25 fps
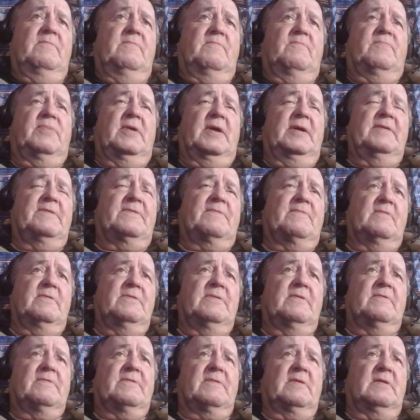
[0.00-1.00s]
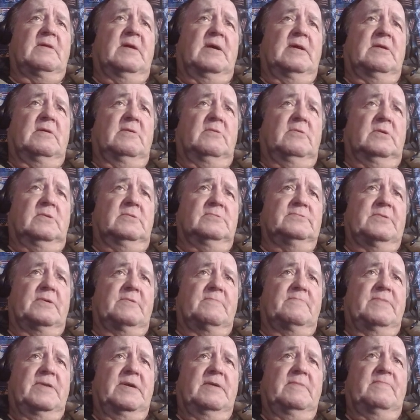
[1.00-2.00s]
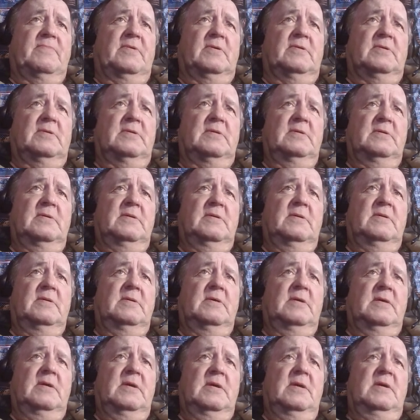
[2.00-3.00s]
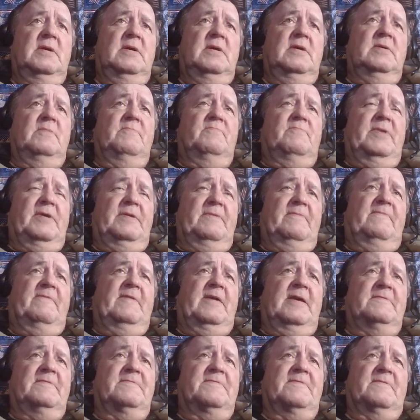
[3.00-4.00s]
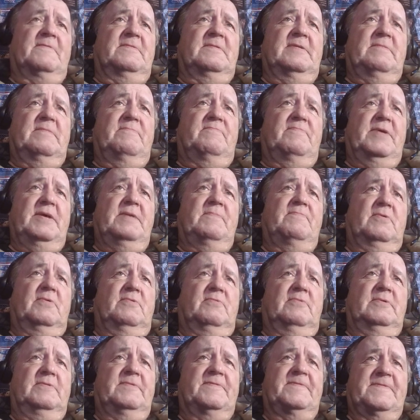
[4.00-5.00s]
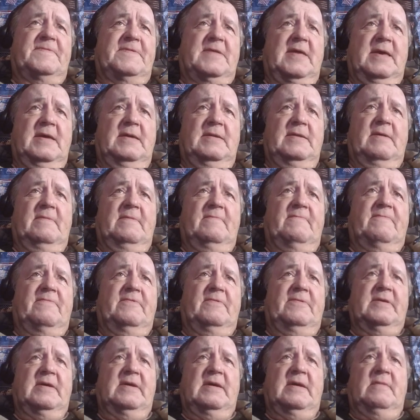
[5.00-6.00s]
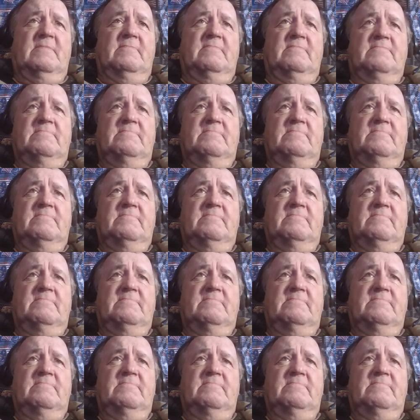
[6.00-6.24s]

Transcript: place where there's a lot of older people. But eventually, people will stand up for them.